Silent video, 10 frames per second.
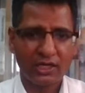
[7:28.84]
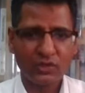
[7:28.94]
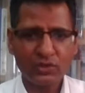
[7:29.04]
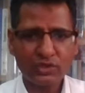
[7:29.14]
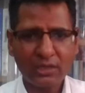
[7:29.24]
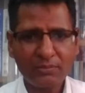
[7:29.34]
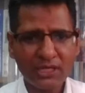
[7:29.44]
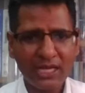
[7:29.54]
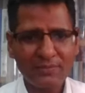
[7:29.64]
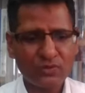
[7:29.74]
So
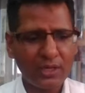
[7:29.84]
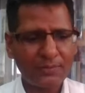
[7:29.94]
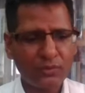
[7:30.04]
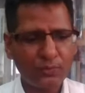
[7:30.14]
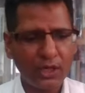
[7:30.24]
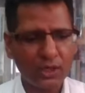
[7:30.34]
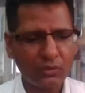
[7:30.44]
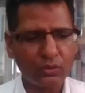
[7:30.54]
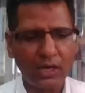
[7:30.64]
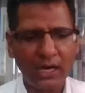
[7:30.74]
sometimes we have to
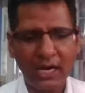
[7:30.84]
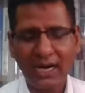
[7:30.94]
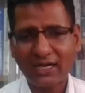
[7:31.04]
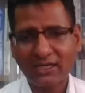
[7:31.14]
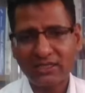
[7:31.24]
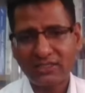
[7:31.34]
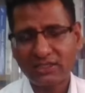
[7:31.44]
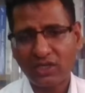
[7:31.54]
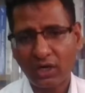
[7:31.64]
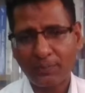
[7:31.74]
follow hard
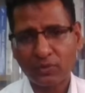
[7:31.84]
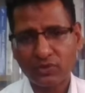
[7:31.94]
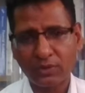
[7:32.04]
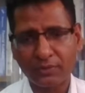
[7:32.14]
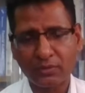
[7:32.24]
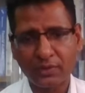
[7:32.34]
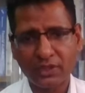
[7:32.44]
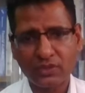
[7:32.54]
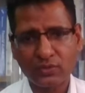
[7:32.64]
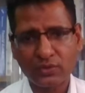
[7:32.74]
approach of human
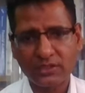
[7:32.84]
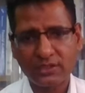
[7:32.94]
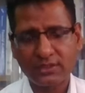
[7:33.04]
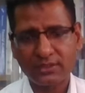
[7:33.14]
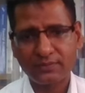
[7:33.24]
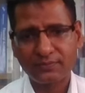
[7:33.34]
resources,